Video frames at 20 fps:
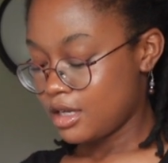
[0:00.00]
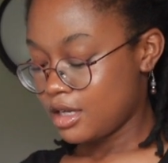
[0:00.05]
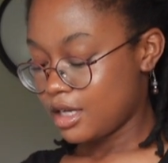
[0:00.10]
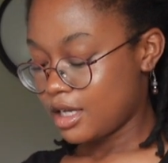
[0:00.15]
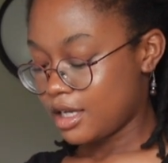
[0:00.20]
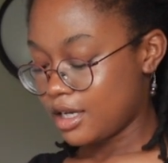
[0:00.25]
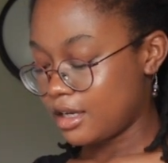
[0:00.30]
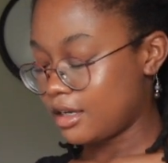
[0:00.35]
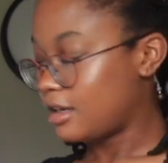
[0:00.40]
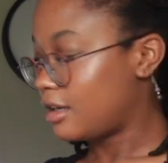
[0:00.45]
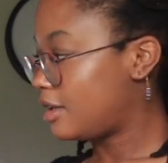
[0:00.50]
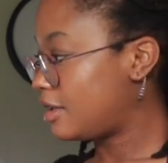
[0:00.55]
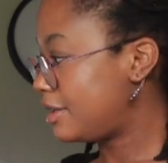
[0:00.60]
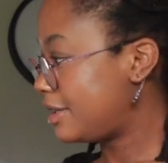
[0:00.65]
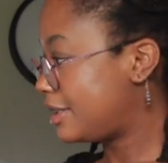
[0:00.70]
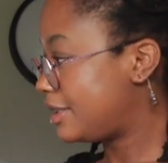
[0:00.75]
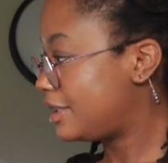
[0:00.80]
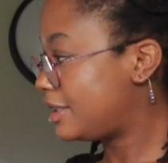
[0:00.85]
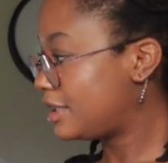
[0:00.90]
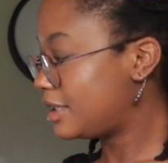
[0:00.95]
And
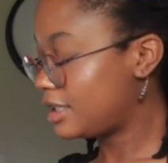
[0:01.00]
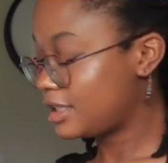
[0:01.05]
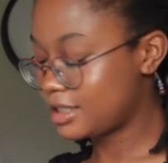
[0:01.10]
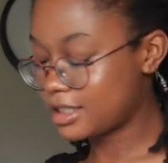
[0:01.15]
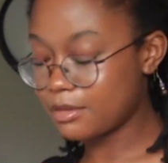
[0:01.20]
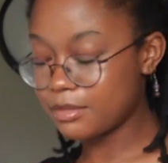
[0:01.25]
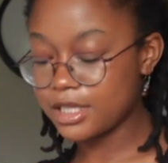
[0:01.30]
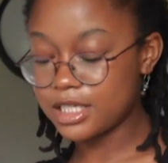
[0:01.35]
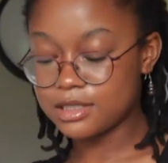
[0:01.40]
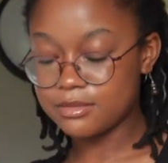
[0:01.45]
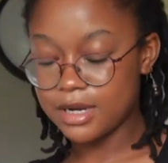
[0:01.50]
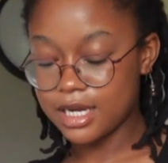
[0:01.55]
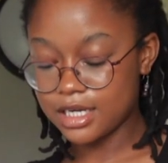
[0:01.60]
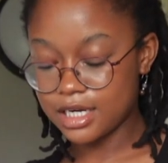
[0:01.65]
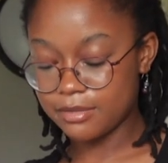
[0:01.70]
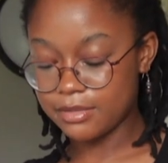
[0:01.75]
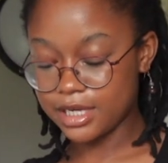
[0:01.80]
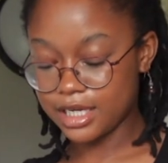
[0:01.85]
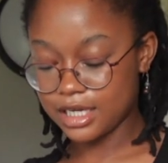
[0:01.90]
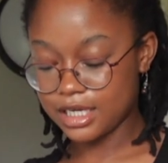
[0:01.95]
some of this might
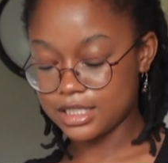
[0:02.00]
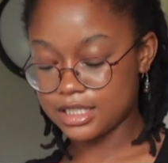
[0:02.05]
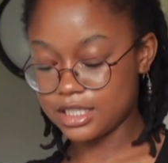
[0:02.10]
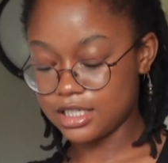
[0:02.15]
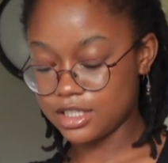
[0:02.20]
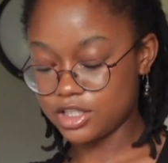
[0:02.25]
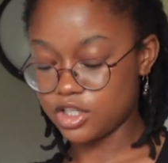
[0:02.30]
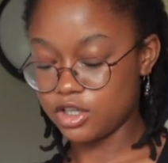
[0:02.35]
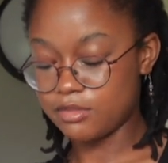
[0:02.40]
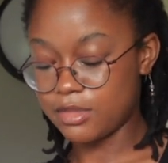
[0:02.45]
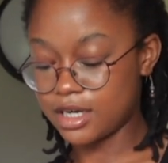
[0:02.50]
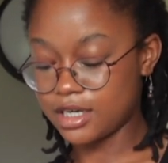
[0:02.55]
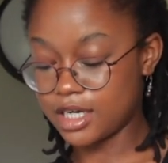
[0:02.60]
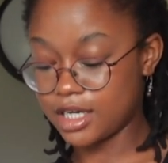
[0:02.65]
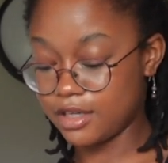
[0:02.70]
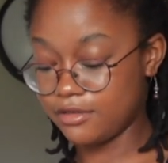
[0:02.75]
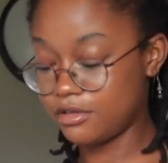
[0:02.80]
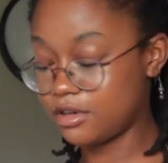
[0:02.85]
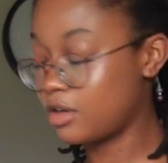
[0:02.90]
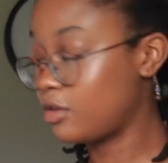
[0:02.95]
not make any sense, or you might
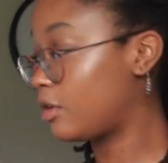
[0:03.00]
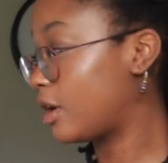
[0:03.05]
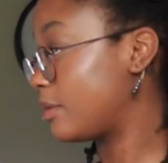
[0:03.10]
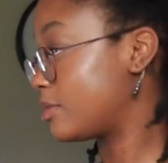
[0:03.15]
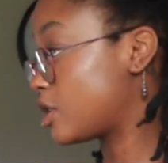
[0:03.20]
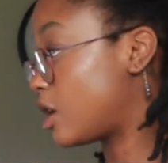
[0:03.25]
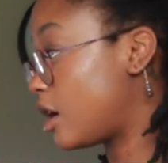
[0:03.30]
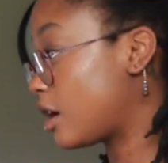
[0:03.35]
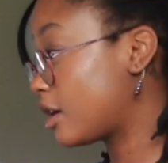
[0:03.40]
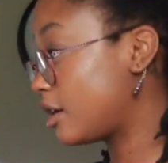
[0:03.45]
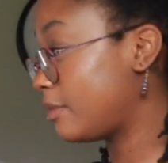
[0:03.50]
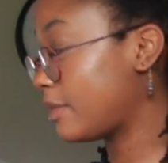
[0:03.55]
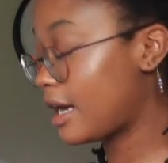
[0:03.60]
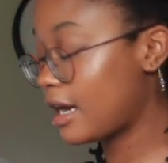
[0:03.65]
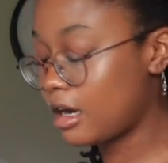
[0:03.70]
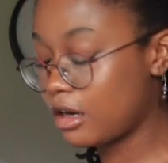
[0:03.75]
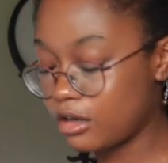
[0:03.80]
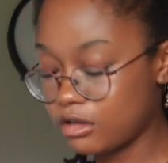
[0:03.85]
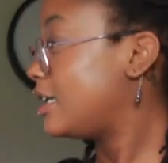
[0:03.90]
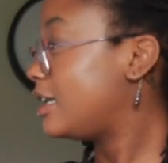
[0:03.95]
not even know what I'm talking
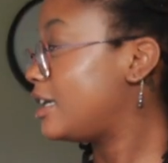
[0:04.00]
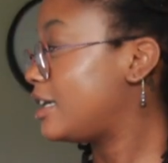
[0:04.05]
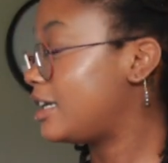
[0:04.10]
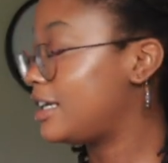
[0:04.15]
about.